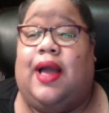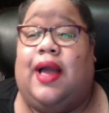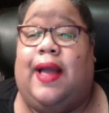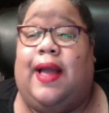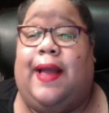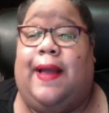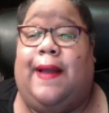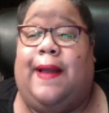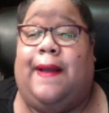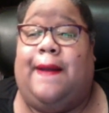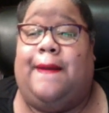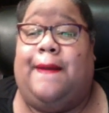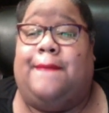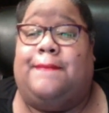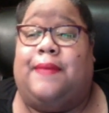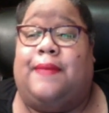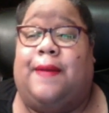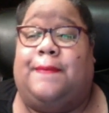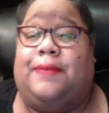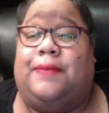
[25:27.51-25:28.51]

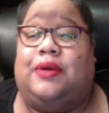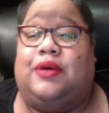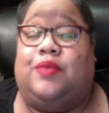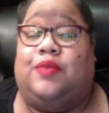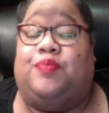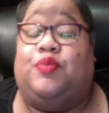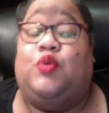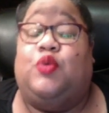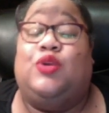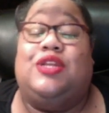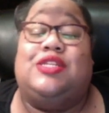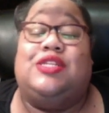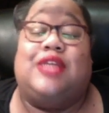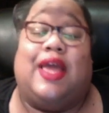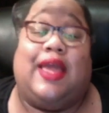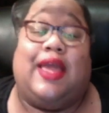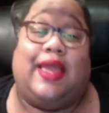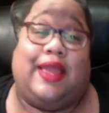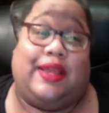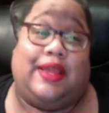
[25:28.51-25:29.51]
Um, Pootie
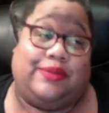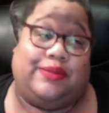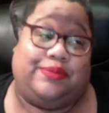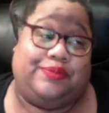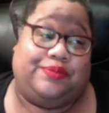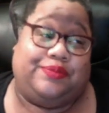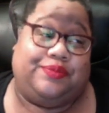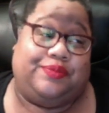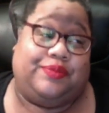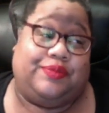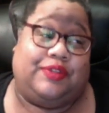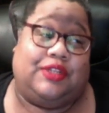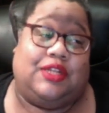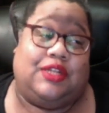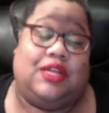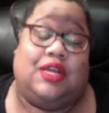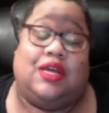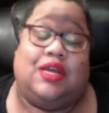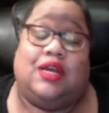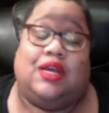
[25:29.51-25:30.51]
Tang.
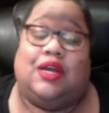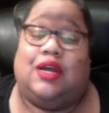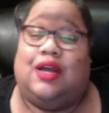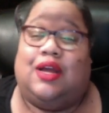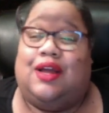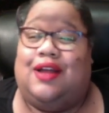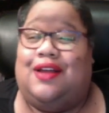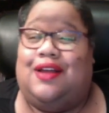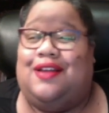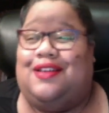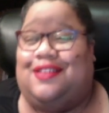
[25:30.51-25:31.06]
Uh,